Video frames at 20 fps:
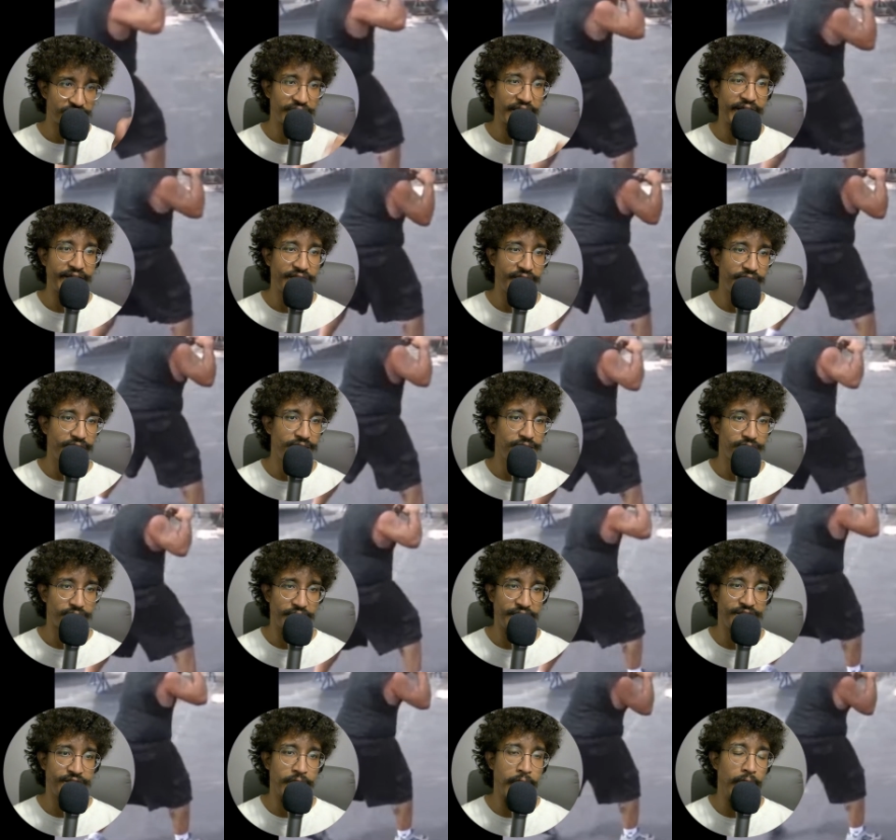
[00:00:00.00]
like this,
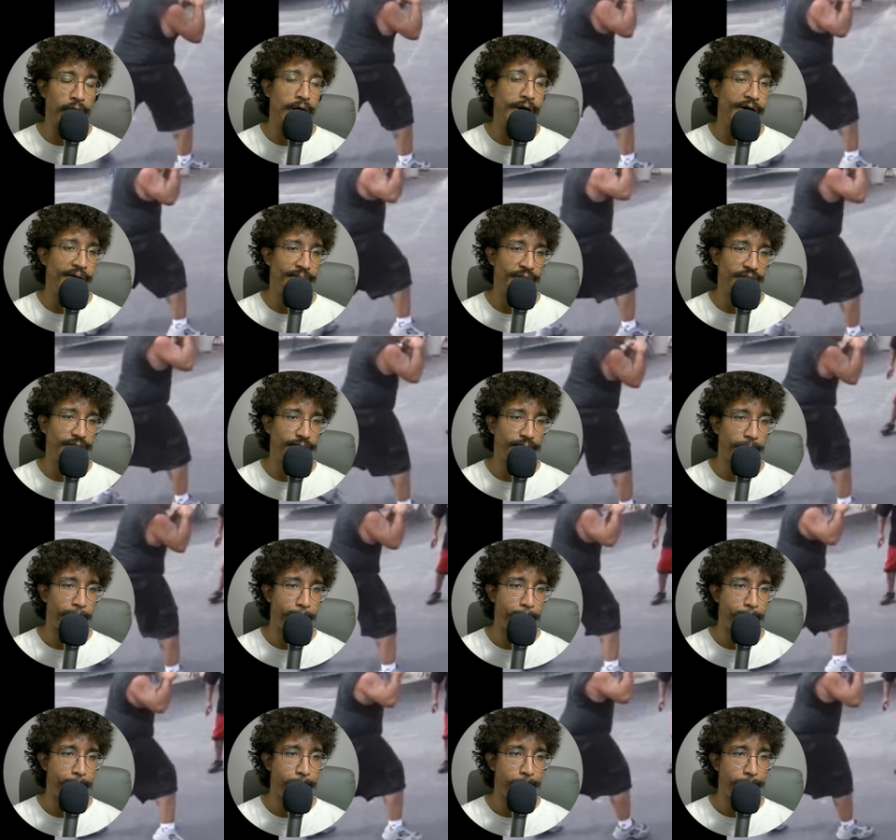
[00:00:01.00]
is not common.
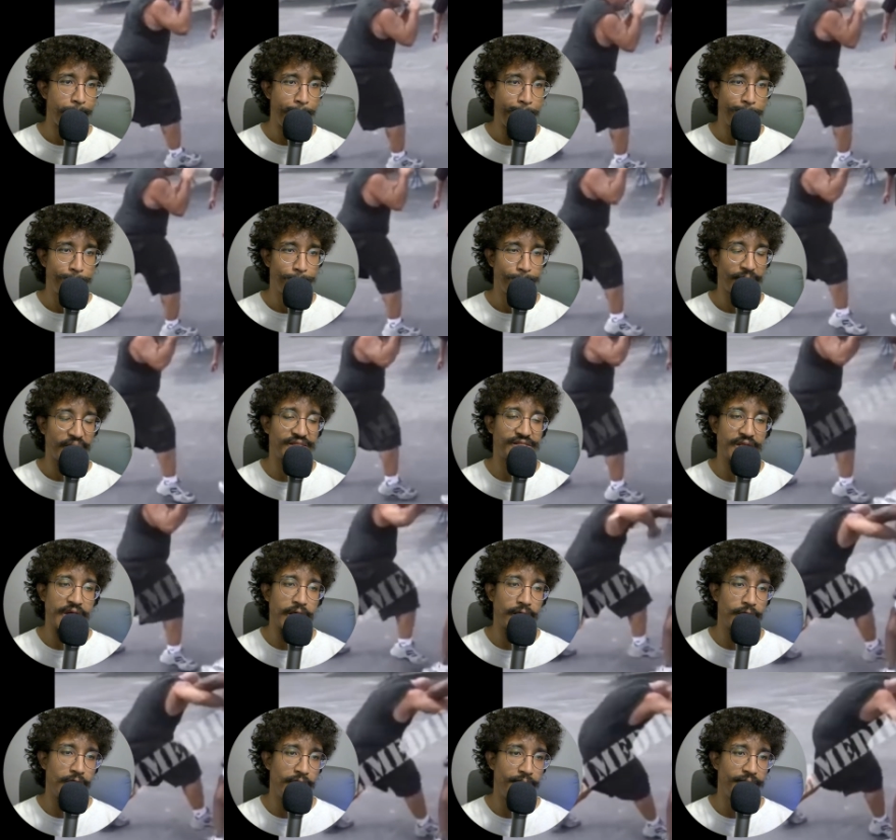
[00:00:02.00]
It's
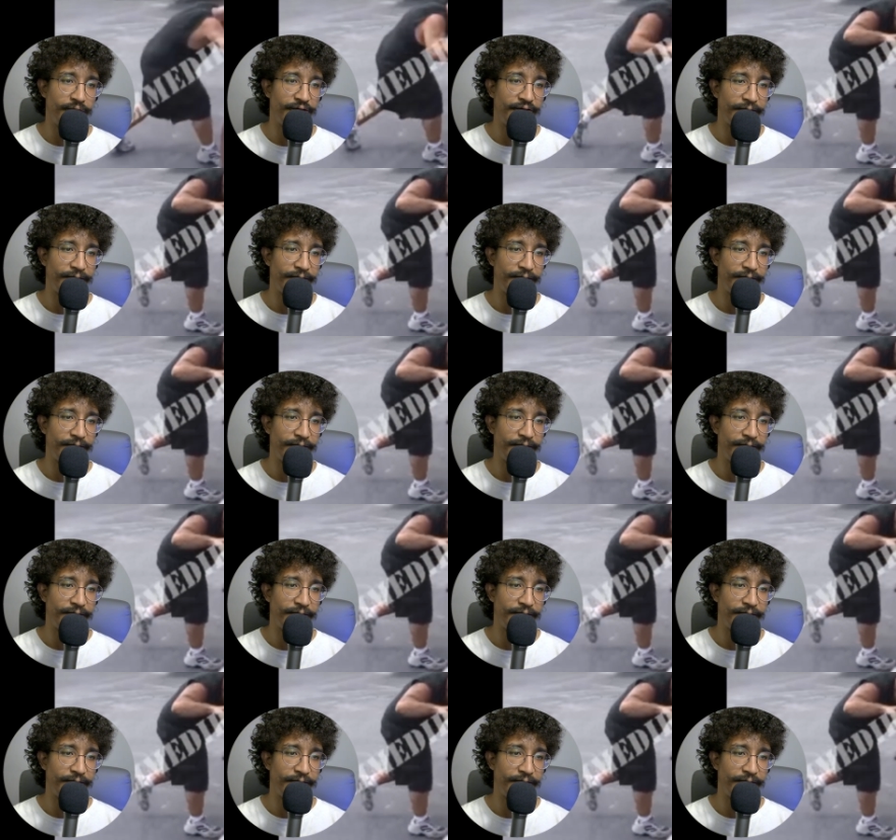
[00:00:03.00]
not common.